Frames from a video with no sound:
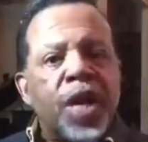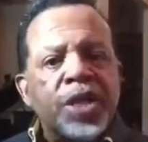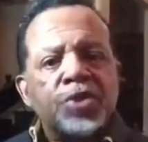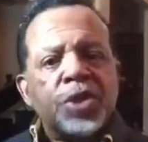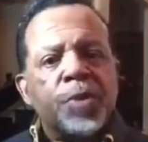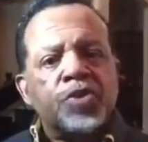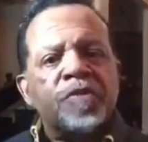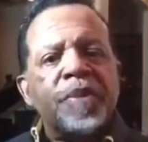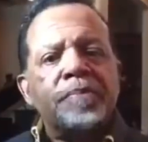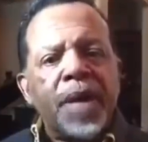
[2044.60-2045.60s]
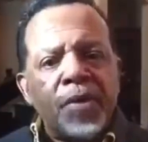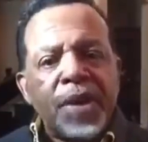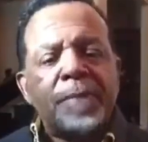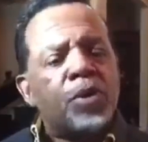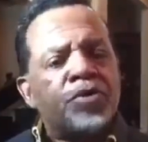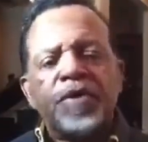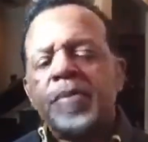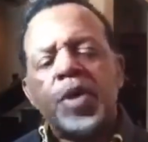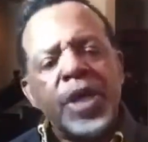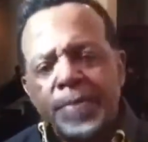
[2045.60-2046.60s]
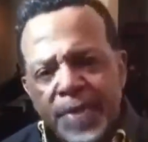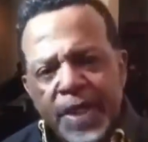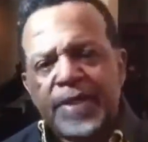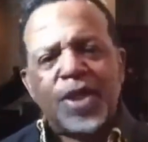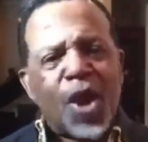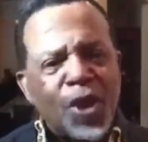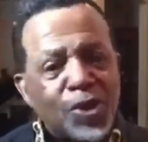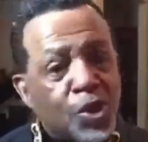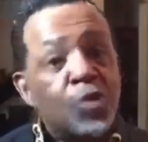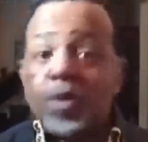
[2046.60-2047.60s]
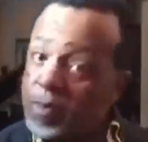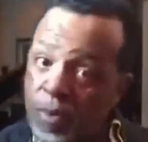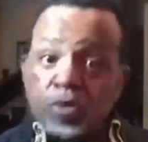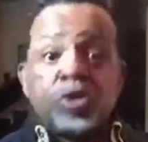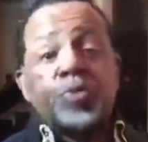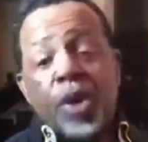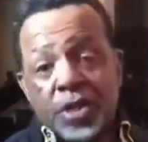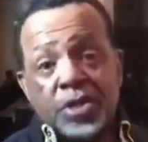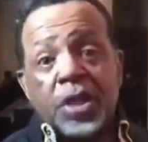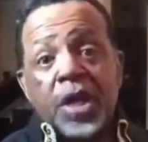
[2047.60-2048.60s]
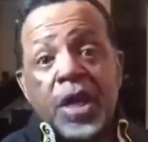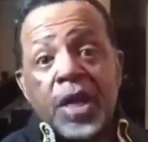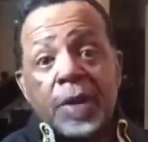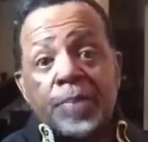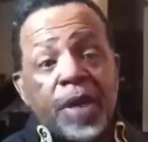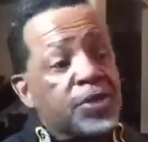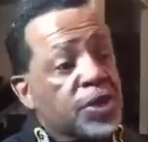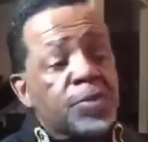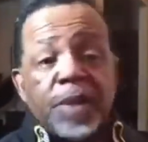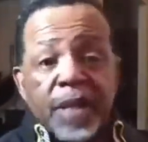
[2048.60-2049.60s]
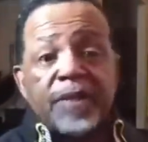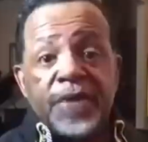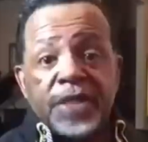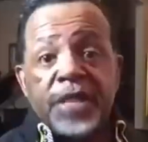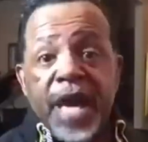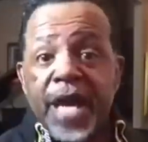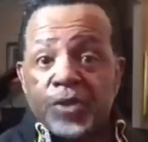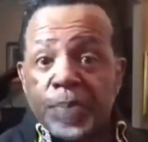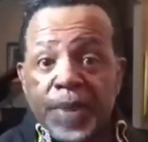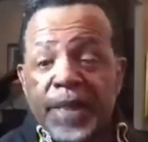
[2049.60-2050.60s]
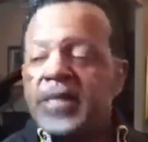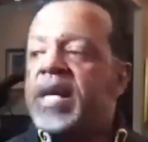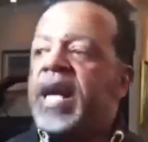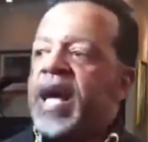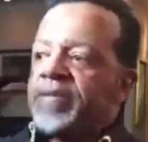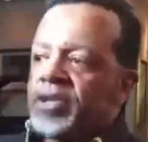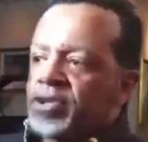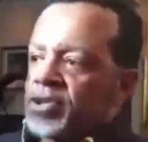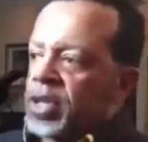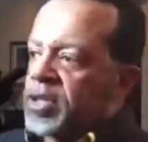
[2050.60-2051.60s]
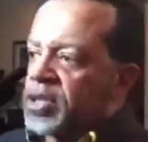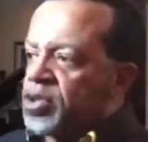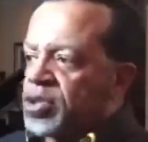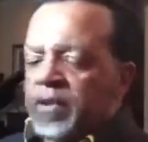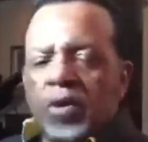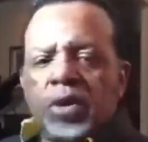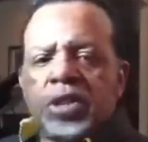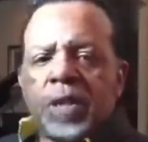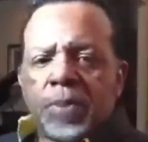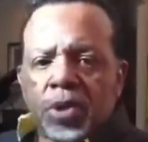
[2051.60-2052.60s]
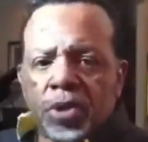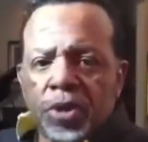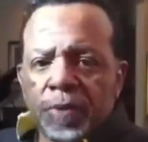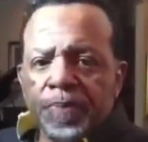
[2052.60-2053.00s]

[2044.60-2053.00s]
Christ was supposed to have been buried, and both of them are empty. The Garden Tomb, which most uh, Protestants believe is the accurate place, and the, the Church of the Holy Sepulchre,